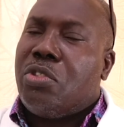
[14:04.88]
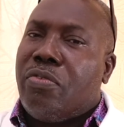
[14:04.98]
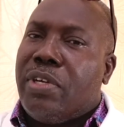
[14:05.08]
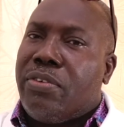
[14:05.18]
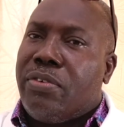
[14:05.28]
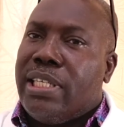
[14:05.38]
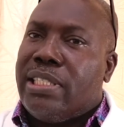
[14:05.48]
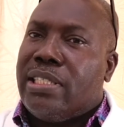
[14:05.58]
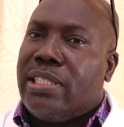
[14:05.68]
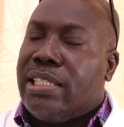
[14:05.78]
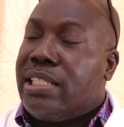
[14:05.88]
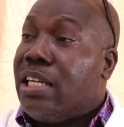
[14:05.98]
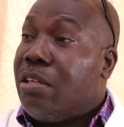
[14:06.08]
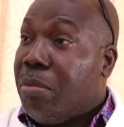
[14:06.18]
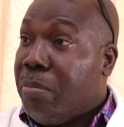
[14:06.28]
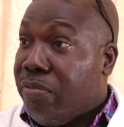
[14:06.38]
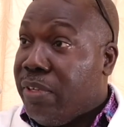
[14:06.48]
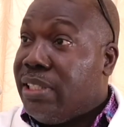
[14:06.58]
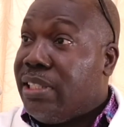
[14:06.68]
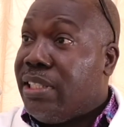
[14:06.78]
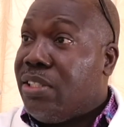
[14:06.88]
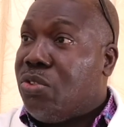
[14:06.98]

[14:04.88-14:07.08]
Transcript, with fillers: of arthritis that can be prevented.